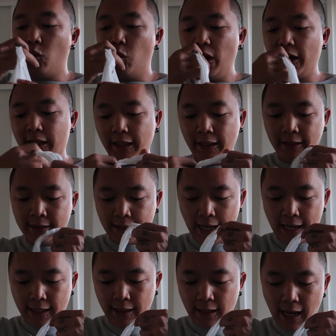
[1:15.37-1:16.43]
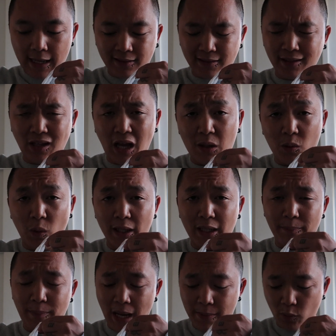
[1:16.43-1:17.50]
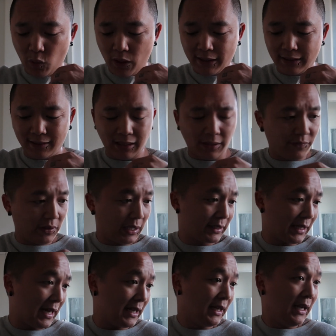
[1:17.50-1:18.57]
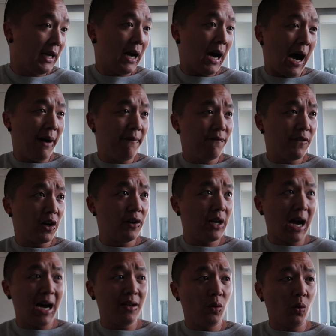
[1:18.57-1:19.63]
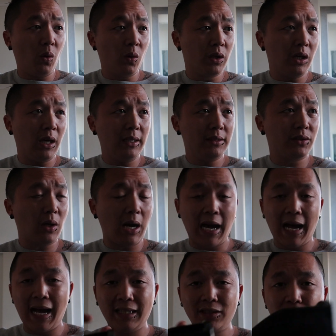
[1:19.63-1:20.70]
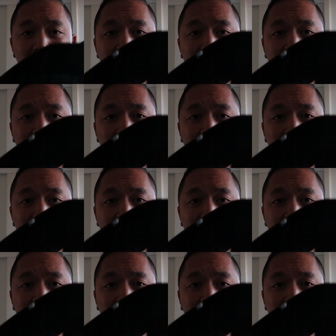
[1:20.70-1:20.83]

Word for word: working day, as in like working paperwork and stuff like that. I'm very unorganized, so I had